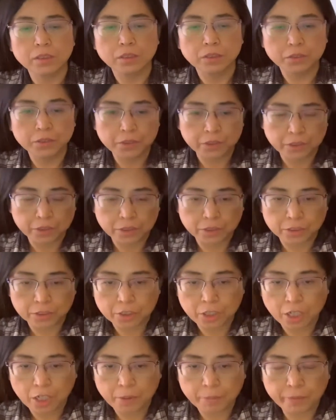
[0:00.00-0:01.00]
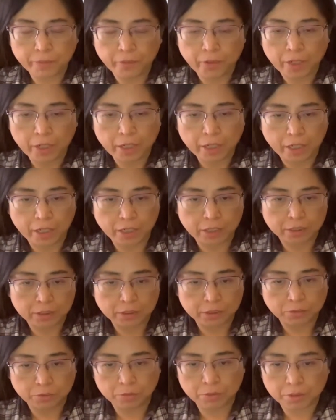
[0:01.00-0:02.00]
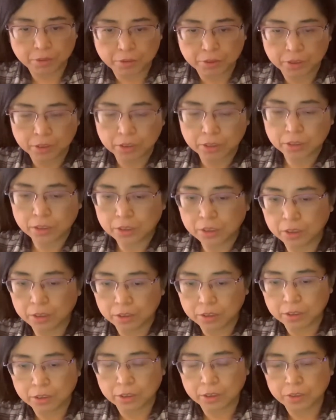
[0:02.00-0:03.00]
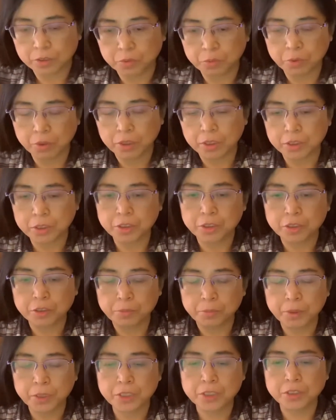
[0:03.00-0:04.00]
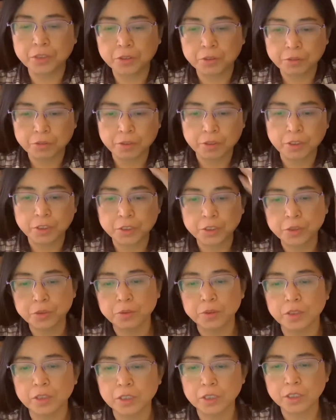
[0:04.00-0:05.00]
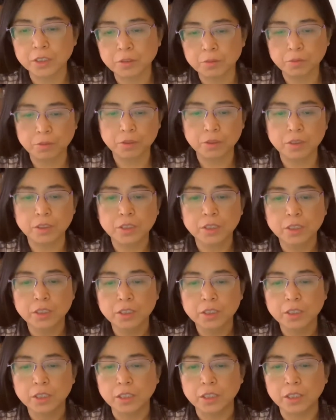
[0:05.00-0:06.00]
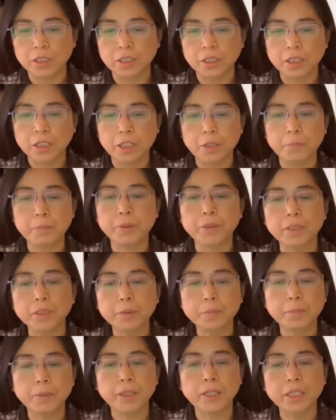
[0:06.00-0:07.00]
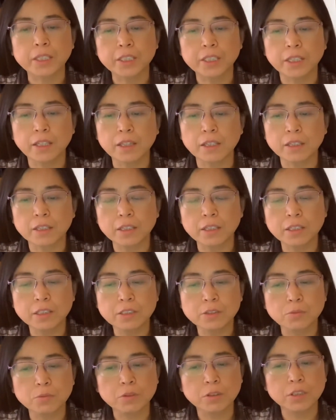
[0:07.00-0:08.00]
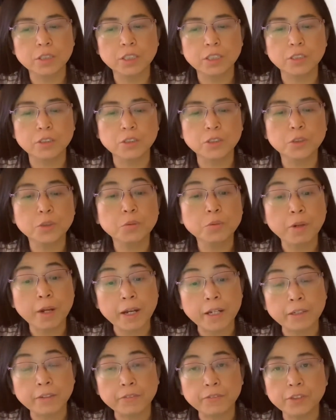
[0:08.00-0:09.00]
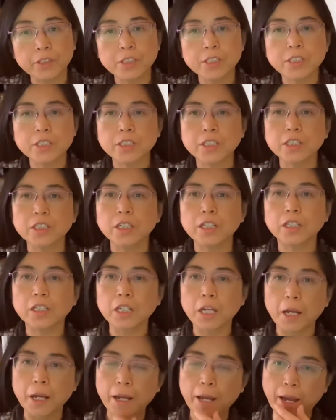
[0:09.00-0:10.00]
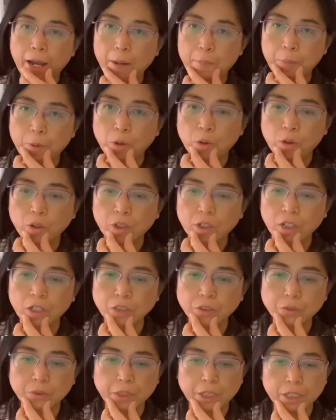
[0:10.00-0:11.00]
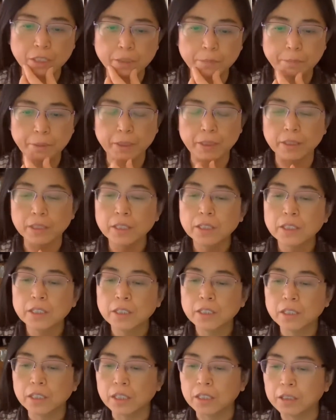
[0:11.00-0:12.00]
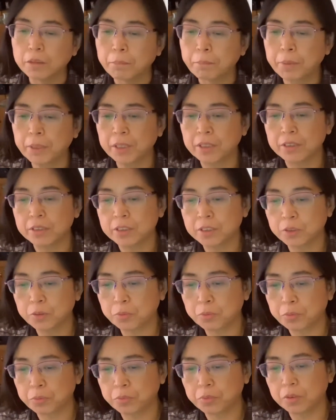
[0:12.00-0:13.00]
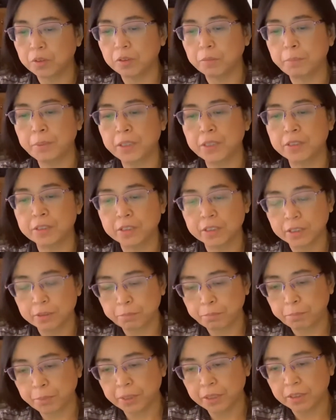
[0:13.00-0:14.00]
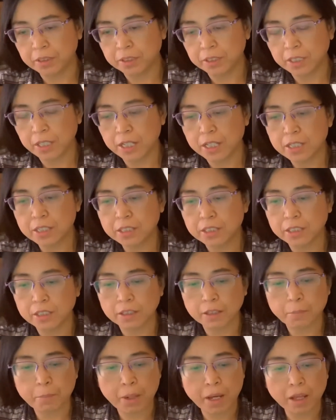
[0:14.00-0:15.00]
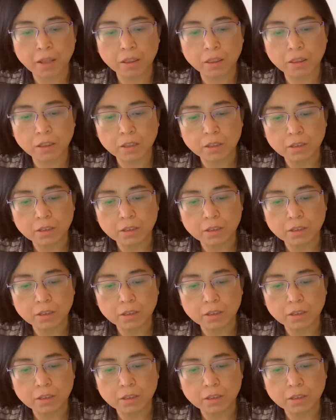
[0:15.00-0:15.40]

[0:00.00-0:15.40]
which is the top of the head is very tender. It's majorly related to the liver, accompanied by dizziness, vertigo, red face, hypochondriac pain, bitter taste in the mouth.